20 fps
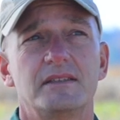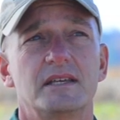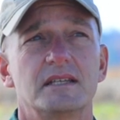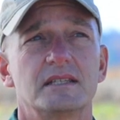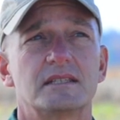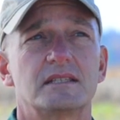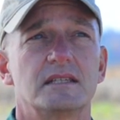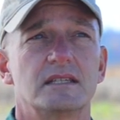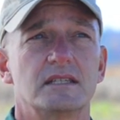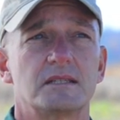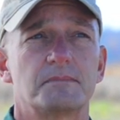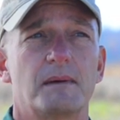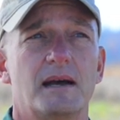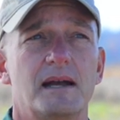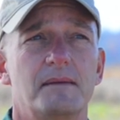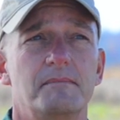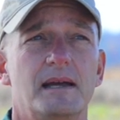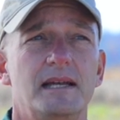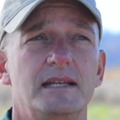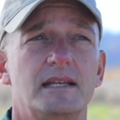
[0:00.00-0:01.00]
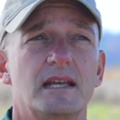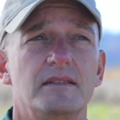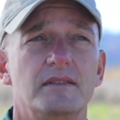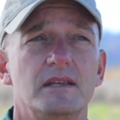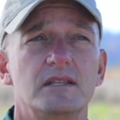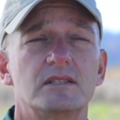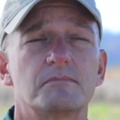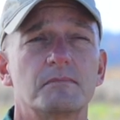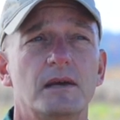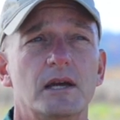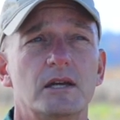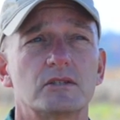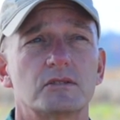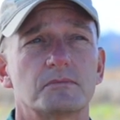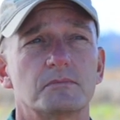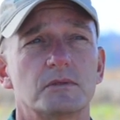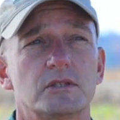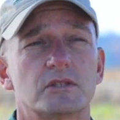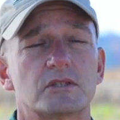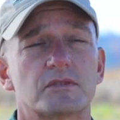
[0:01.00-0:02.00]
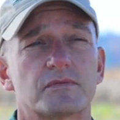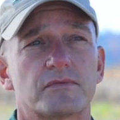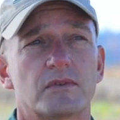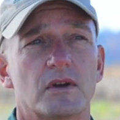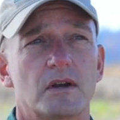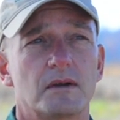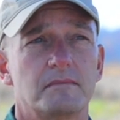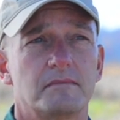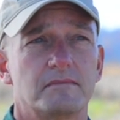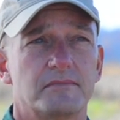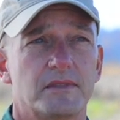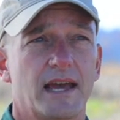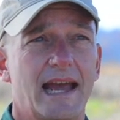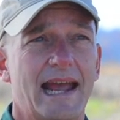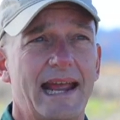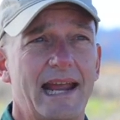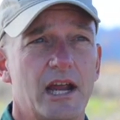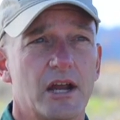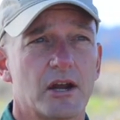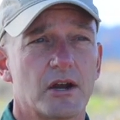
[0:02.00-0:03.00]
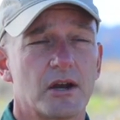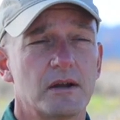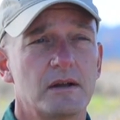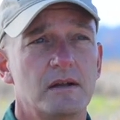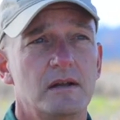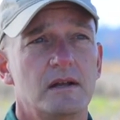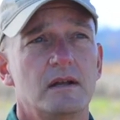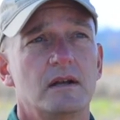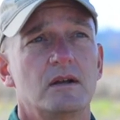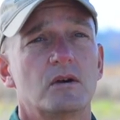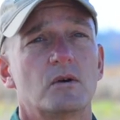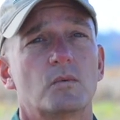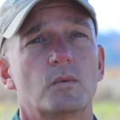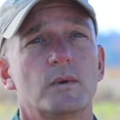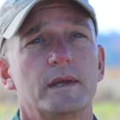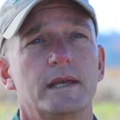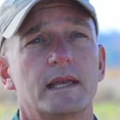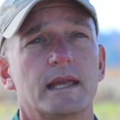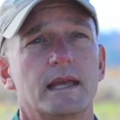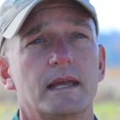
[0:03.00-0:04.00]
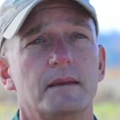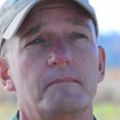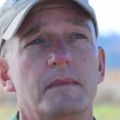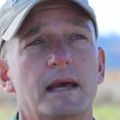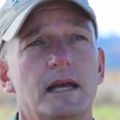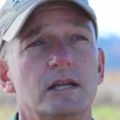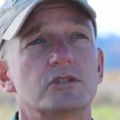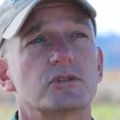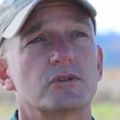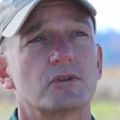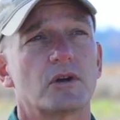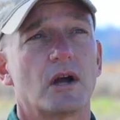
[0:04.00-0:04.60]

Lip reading: this is by making these measurements from the air, we can measure